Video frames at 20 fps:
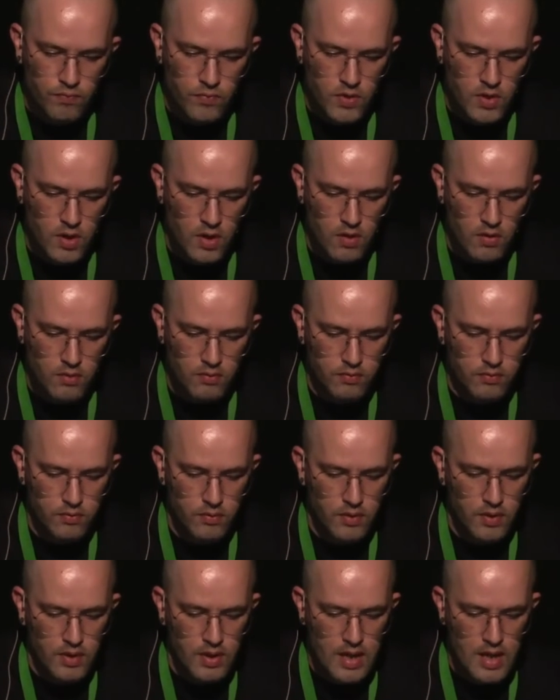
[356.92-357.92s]
So
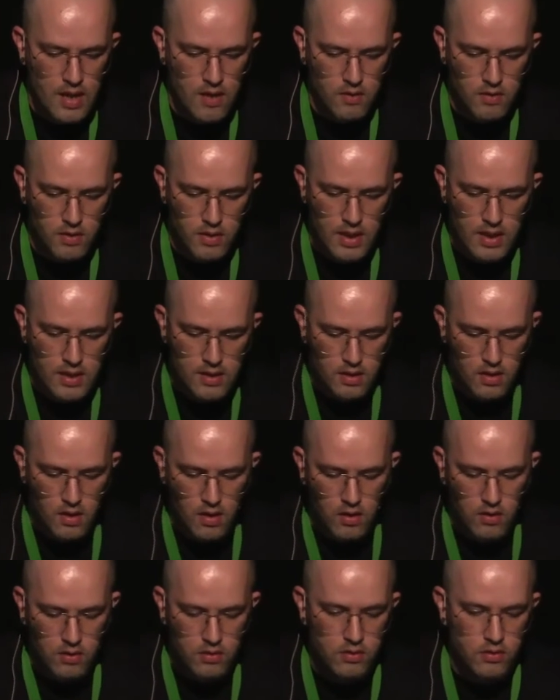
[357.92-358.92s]
now just
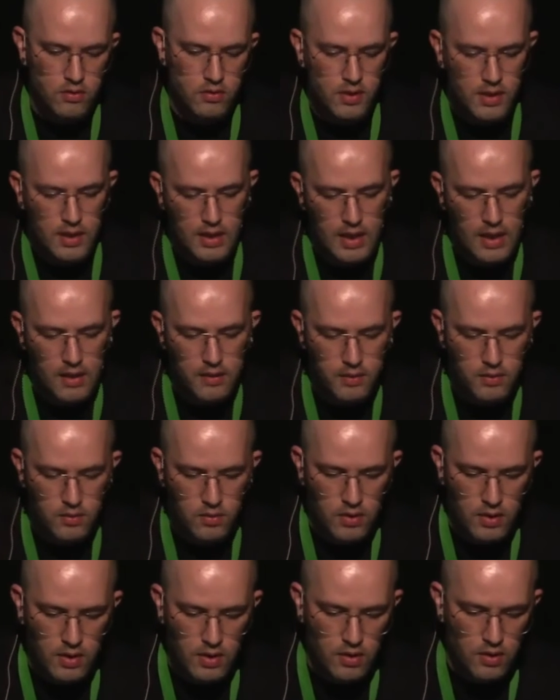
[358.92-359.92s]
call to the
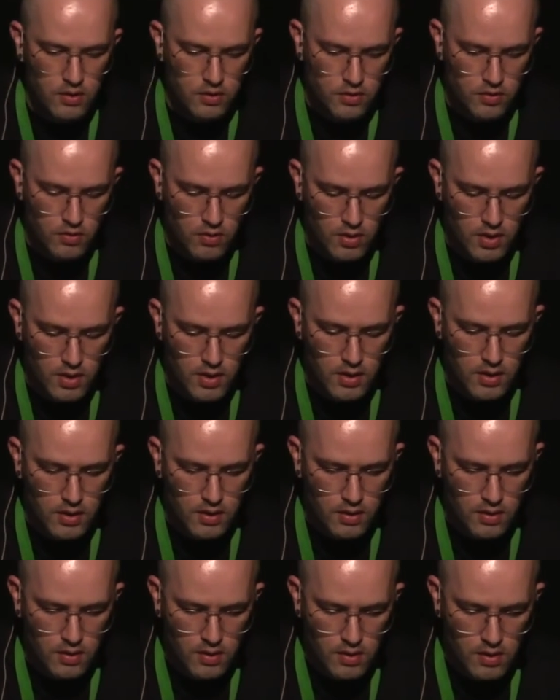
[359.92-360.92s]
controller,
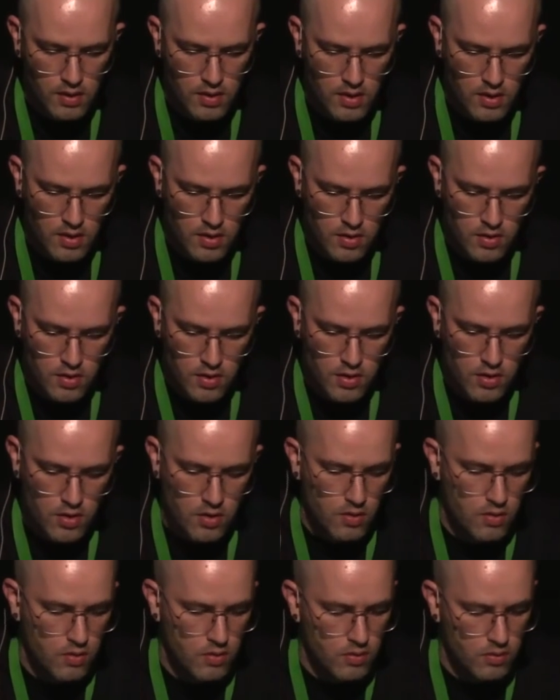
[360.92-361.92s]

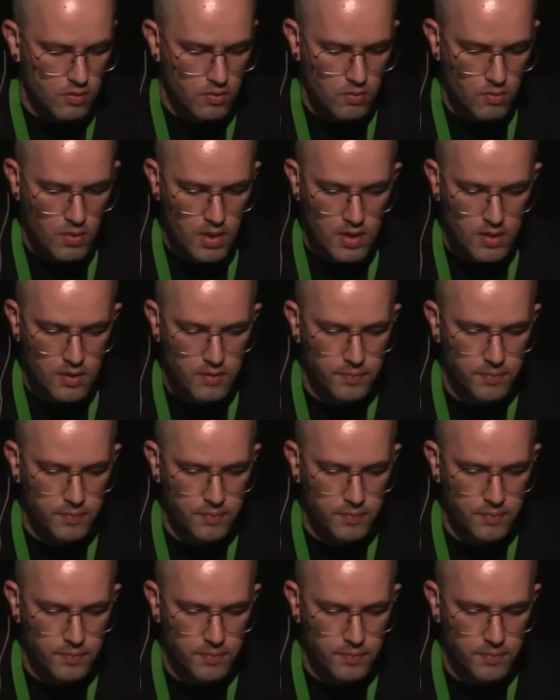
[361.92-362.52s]
show one.